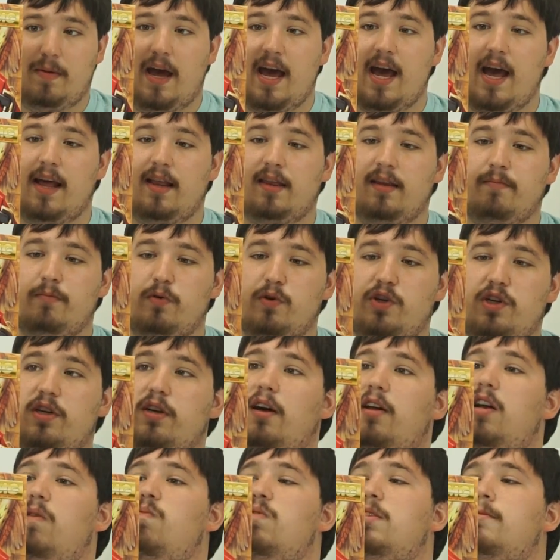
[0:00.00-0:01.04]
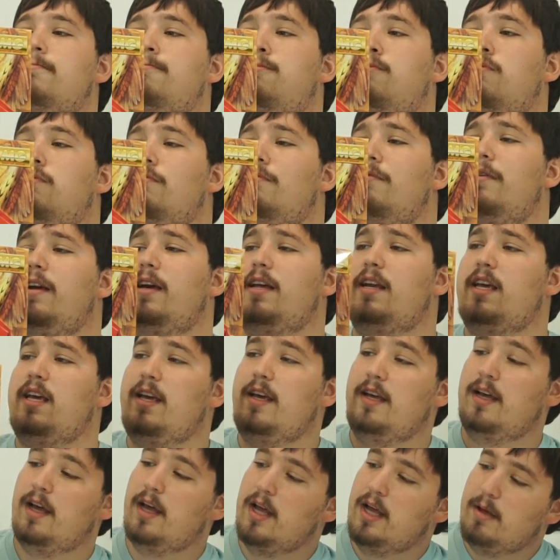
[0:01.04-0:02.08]
and the Musha Gundam is
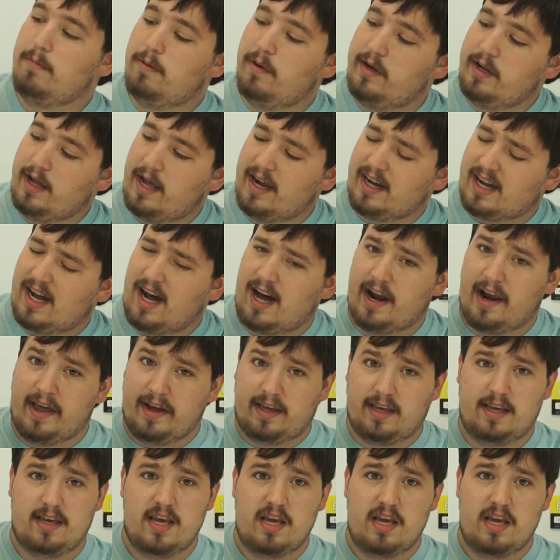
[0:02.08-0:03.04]
pretty iconic.